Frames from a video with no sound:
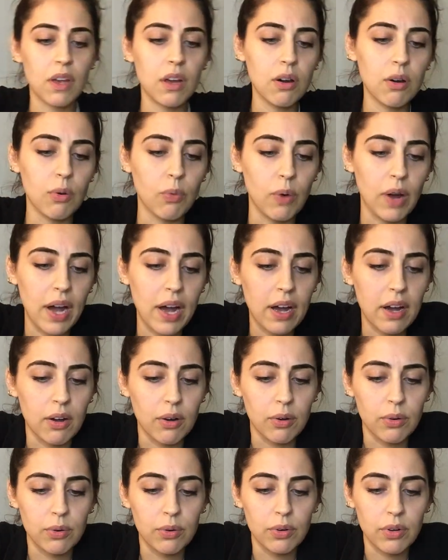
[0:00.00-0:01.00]
Oh,
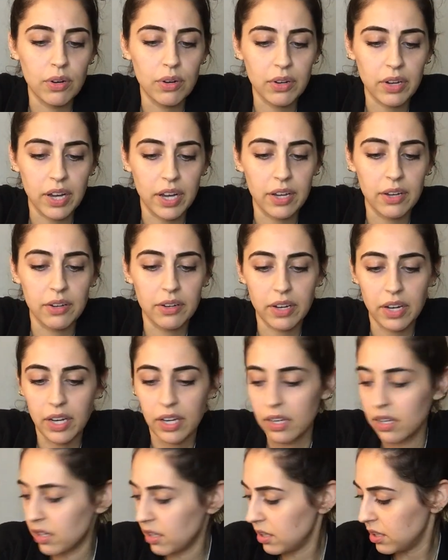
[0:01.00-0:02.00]
wow. Okay,
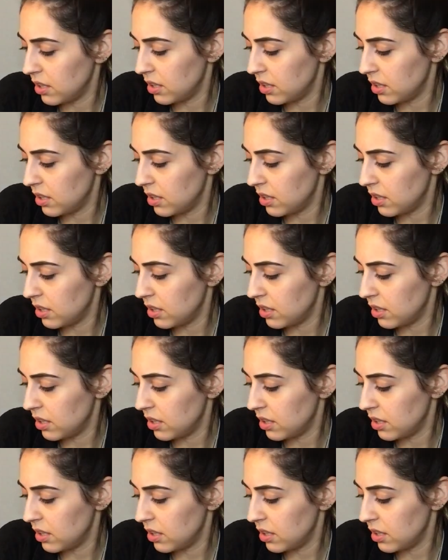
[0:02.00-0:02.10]
okay.